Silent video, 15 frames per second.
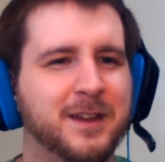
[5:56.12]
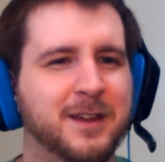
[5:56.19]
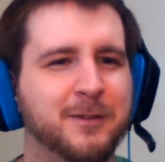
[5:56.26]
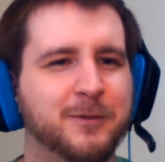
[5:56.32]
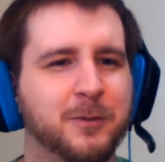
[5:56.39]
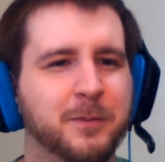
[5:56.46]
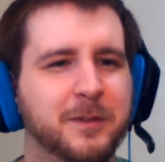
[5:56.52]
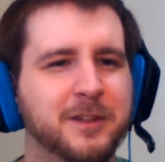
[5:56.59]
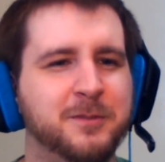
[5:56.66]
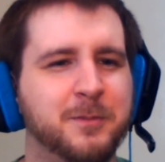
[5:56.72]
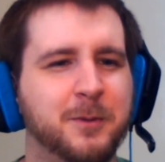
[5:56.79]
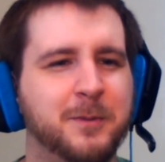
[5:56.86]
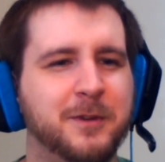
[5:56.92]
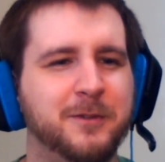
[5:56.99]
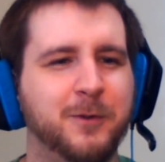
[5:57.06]
From this
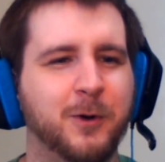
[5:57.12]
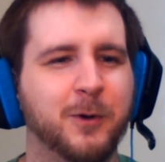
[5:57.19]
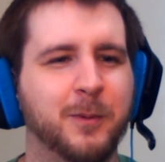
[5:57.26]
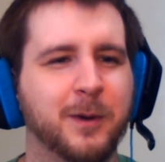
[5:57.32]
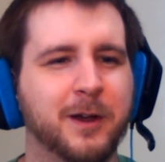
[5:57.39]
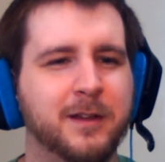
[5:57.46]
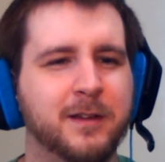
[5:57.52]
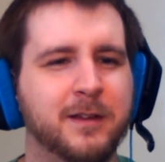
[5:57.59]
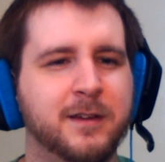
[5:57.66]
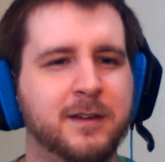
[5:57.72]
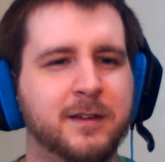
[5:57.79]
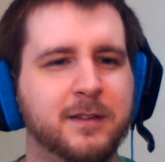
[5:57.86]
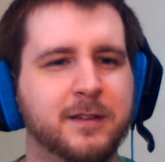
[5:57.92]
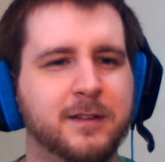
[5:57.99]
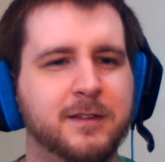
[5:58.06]
moment forward,
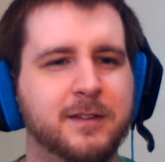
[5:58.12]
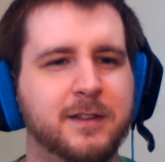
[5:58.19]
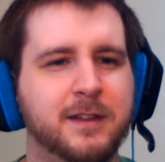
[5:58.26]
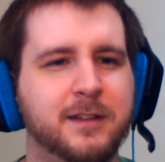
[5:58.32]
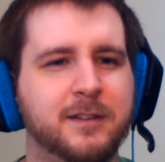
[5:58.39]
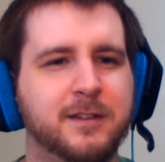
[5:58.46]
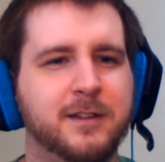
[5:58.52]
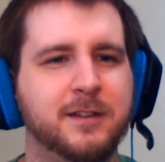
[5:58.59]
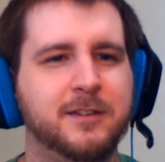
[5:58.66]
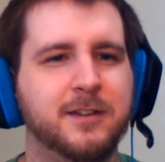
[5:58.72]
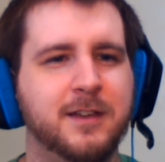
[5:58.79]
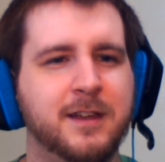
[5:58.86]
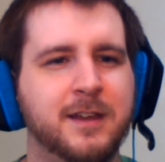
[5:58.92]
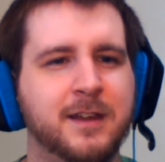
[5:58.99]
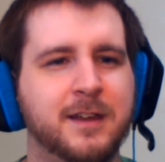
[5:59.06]
this thing's
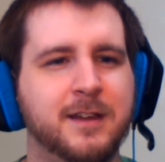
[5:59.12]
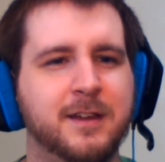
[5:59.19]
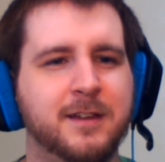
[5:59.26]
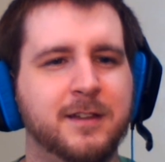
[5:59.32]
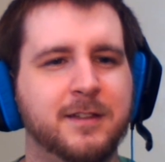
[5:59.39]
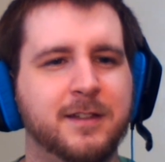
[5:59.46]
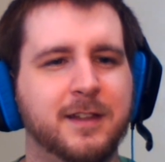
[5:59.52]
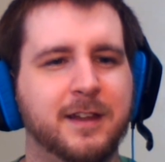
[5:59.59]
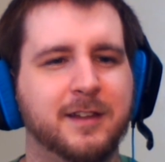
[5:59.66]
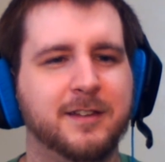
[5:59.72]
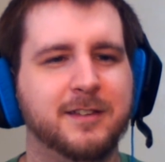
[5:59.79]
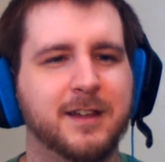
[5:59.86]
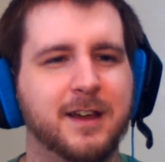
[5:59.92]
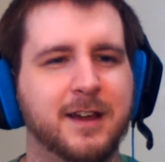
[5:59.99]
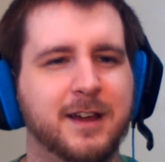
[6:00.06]
itchy,
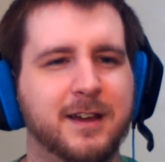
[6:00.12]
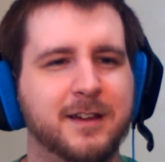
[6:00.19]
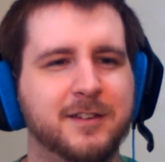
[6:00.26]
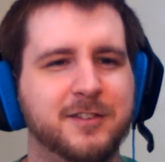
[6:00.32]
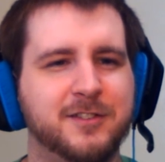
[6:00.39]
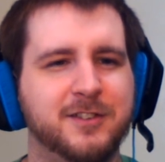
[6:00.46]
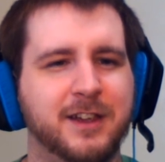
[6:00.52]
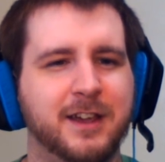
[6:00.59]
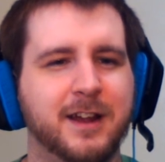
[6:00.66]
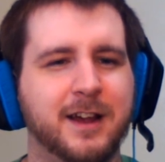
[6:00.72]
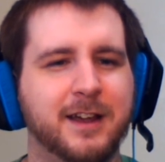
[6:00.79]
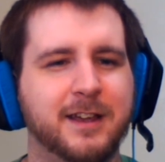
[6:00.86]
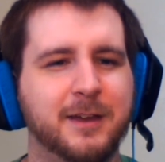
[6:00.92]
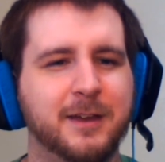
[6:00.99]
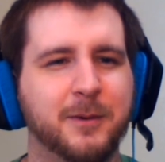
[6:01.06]
thinks
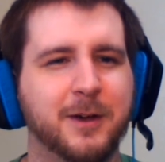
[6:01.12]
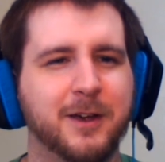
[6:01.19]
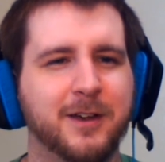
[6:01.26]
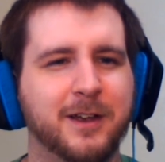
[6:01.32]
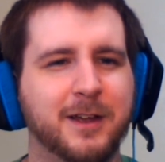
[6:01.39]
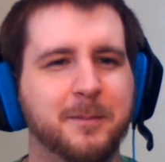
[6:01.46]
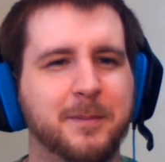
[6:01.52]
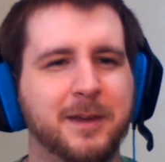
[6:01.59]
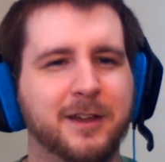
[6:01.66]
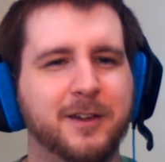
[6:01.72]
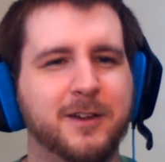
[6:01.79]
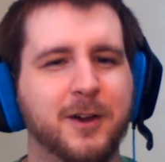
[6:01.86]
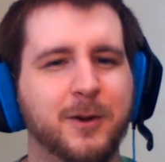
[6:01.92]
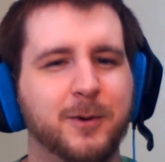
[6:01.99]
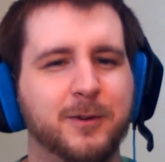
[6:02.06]
Shigaraki, wearing a big
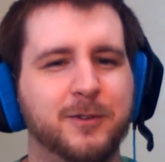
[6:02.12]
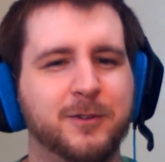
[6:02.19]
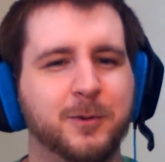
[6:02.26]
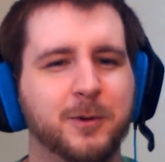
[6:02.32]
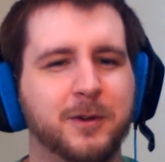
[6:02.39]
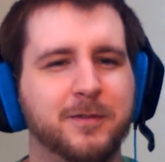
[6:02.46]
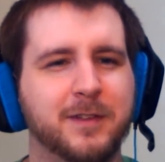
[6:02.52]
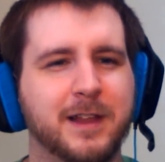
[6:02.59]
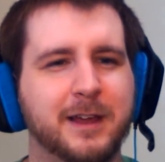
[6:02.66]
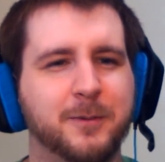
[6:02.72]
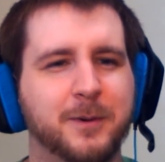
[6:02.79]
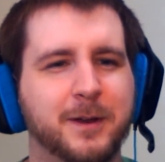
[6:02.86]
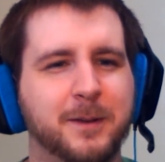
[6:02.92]
coat sort of like what